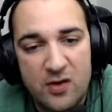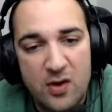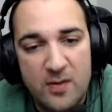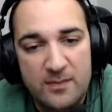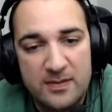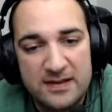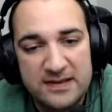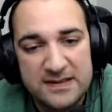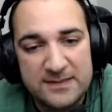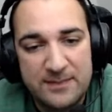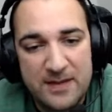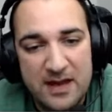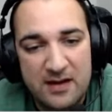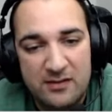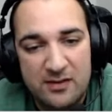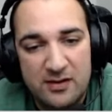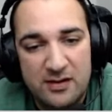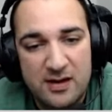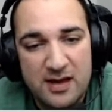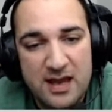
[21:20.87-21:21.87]
Obelisk
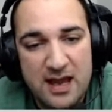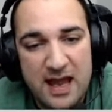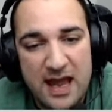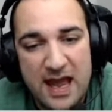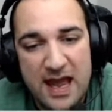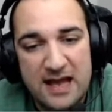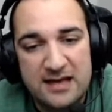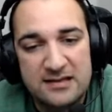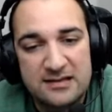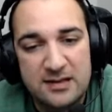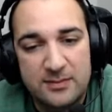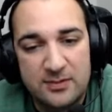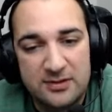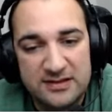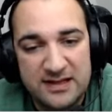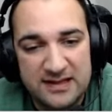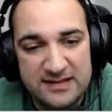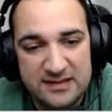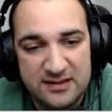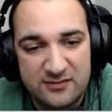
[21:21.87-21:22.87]
Bearer and Double
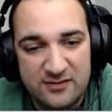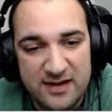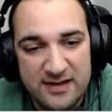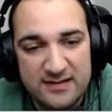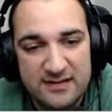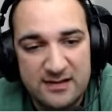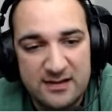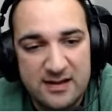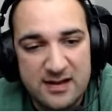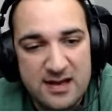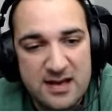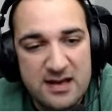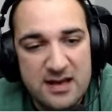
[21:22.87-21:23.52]
Desecrator,